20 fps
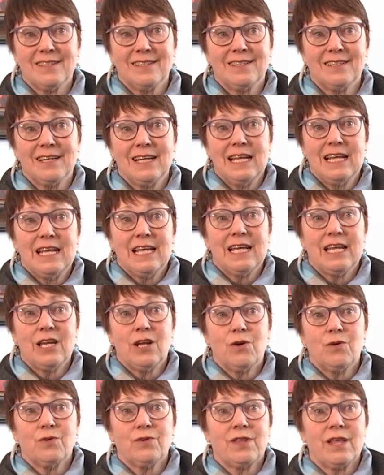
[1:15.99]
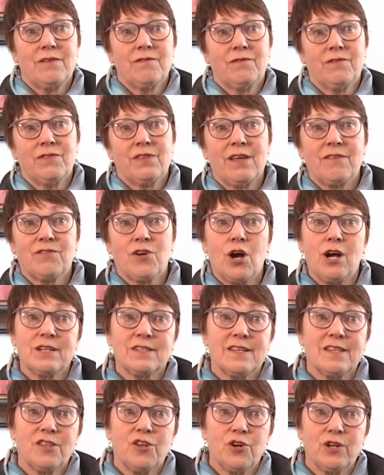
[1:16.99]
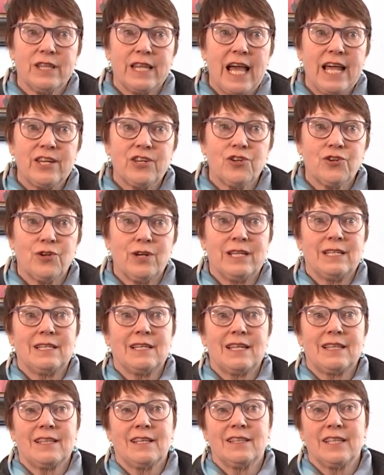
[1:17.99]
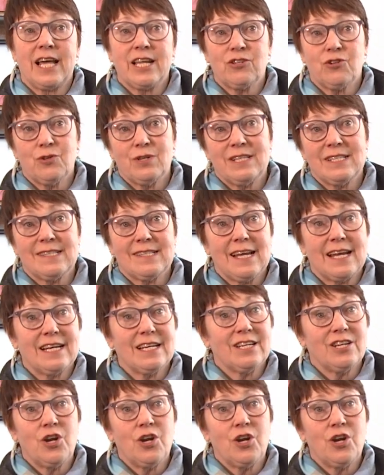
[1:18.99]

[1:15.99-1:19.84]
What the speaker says: And, you know, they've gone to their lender and the lender has said,